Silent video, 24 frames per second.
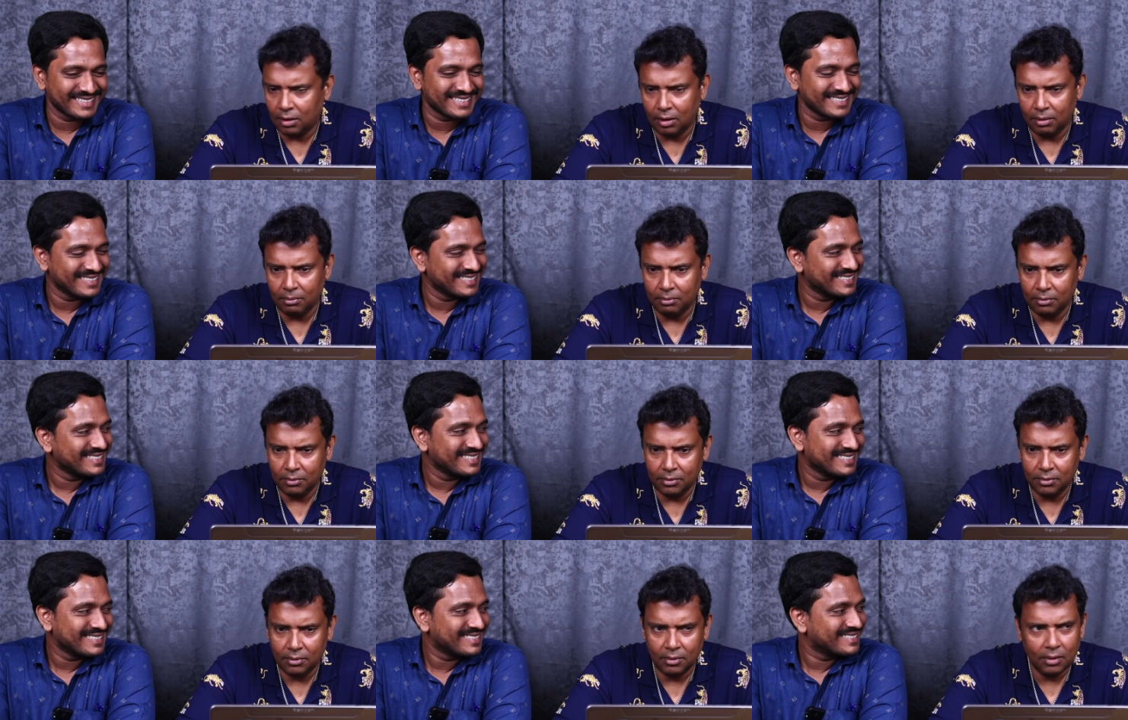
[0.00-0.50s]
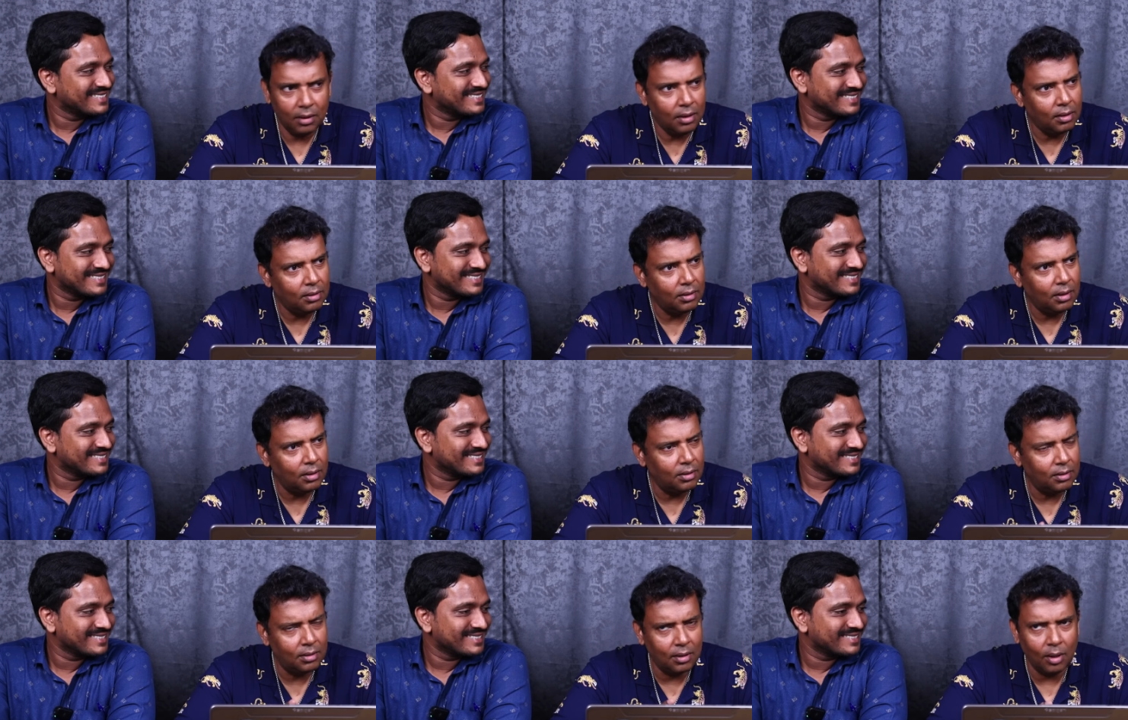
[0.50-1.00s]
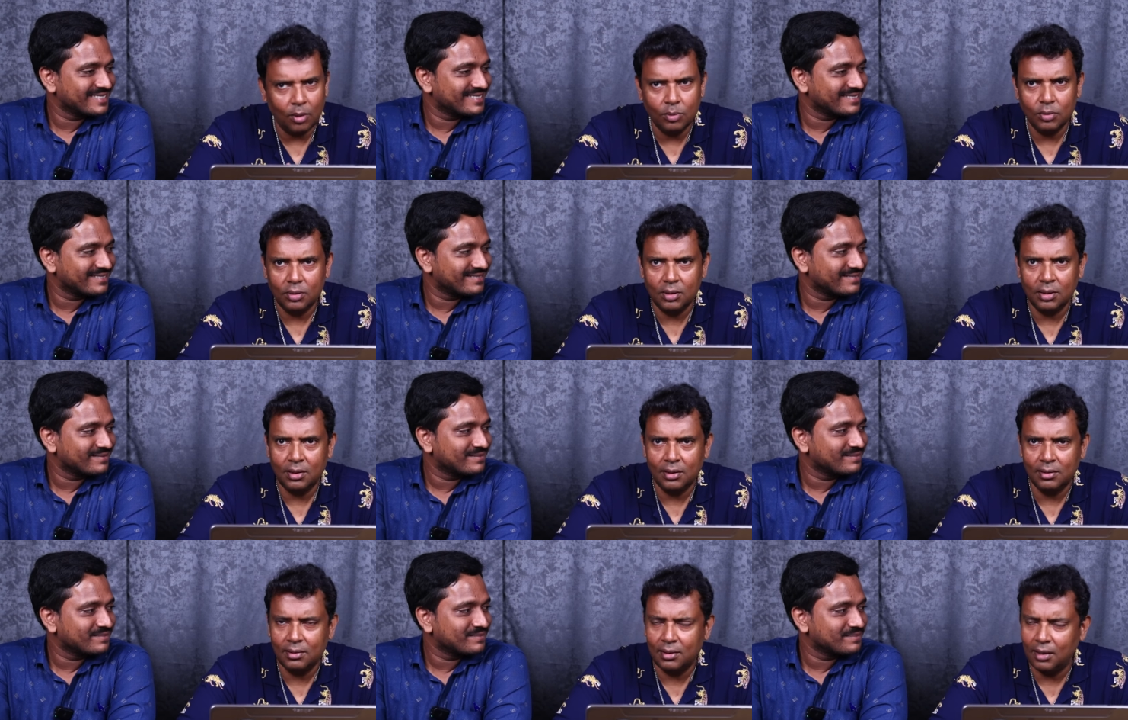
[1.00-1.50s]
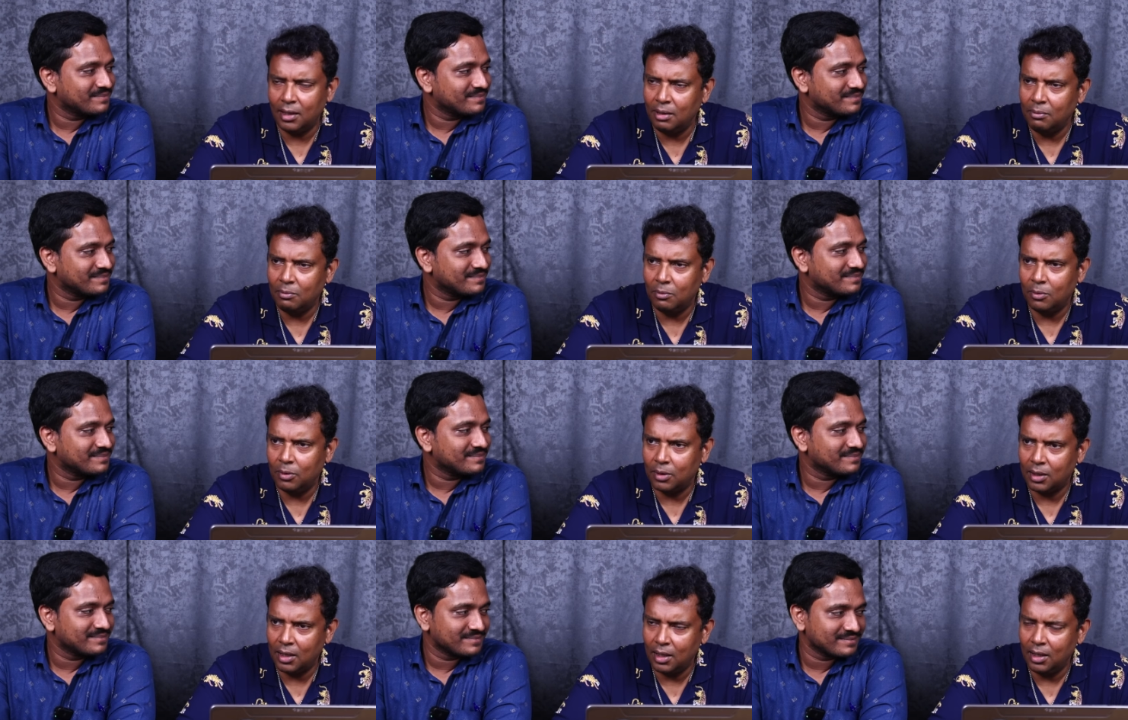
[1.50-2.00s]
Speaker 1: .com. that sounds just the same.
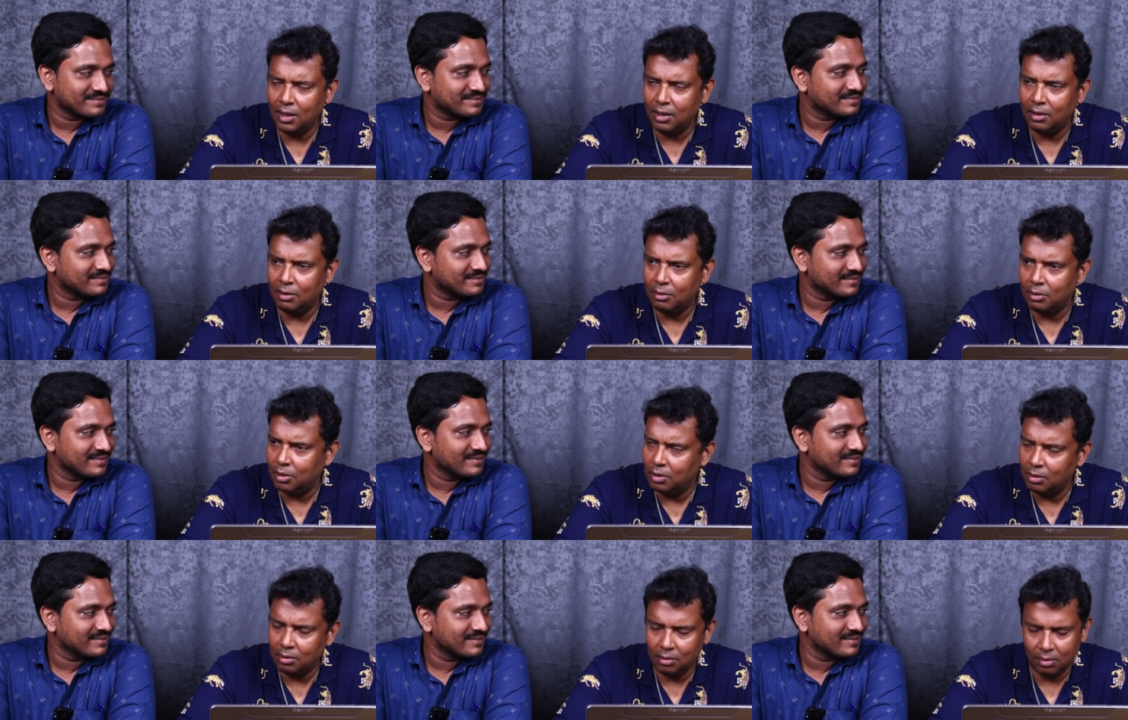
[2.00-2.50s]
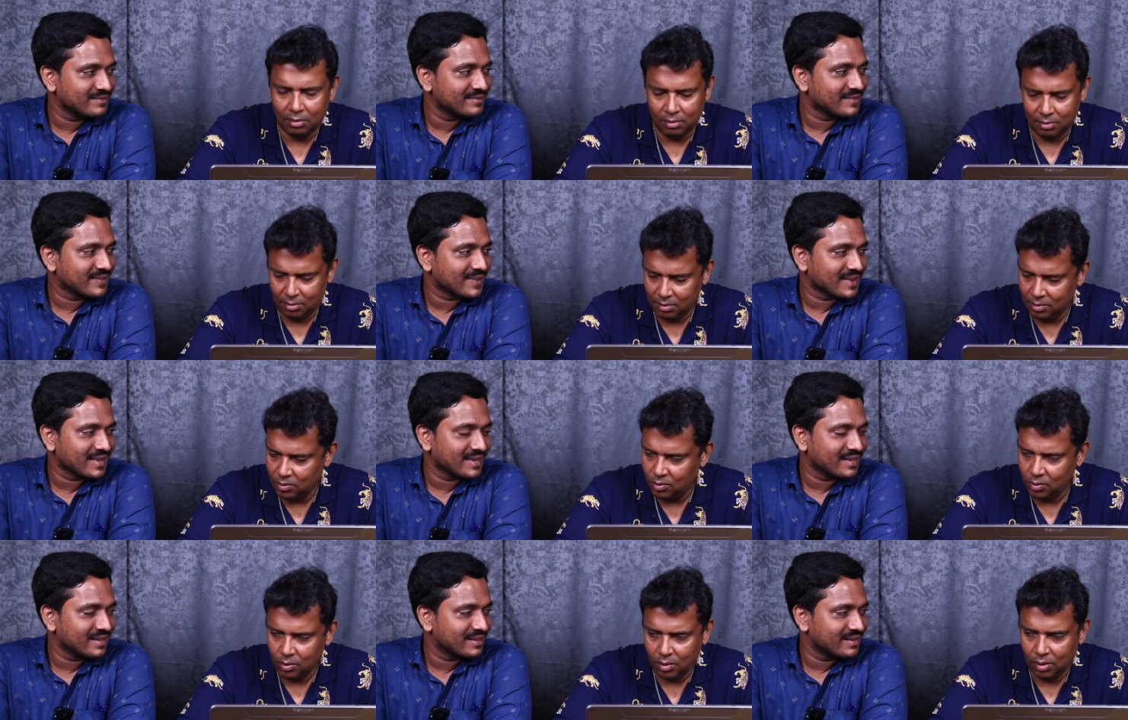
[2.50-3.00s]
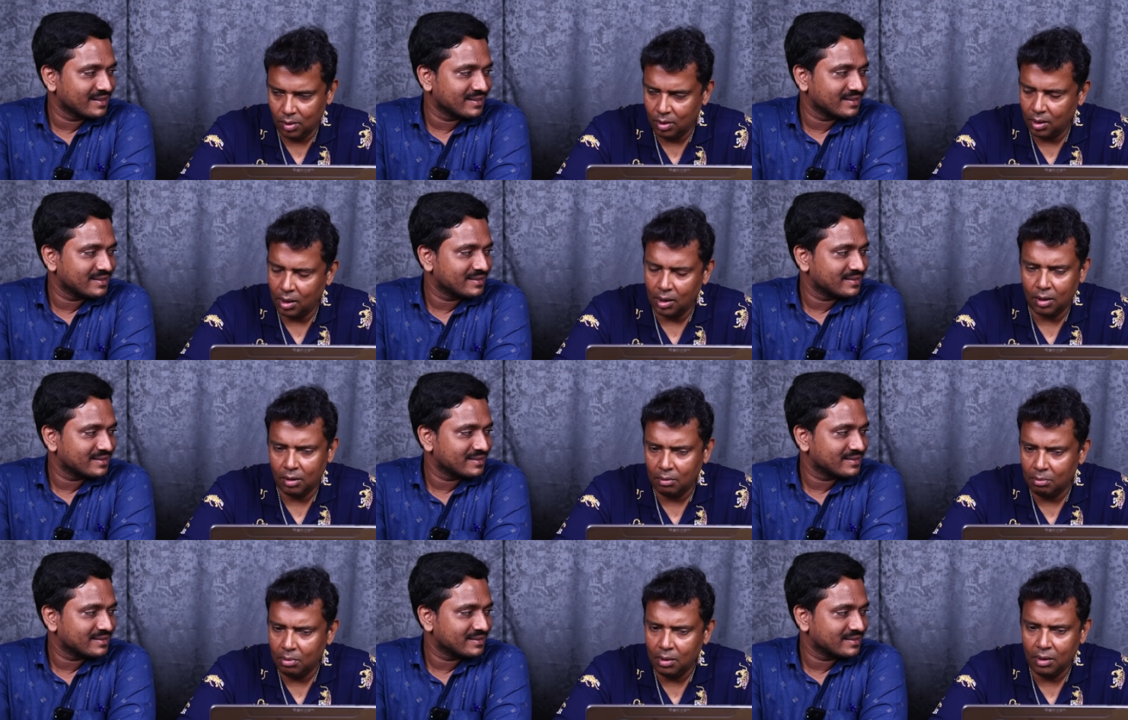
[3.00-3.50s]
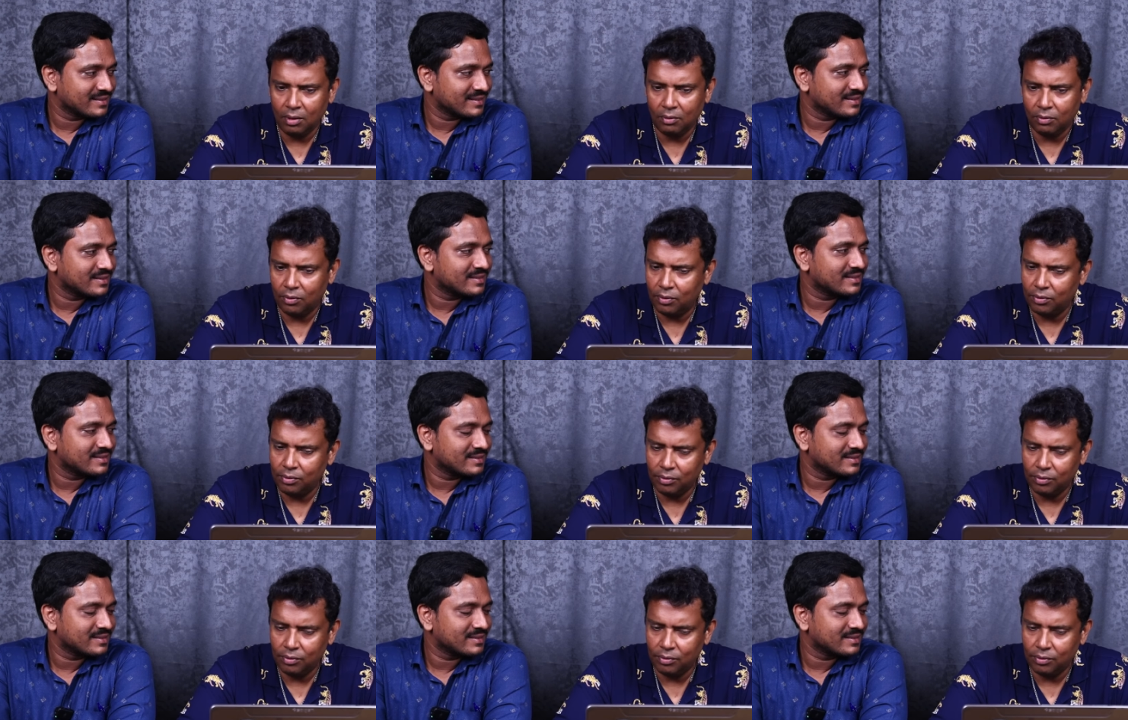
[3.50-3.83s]
Okay, mm. you cannot be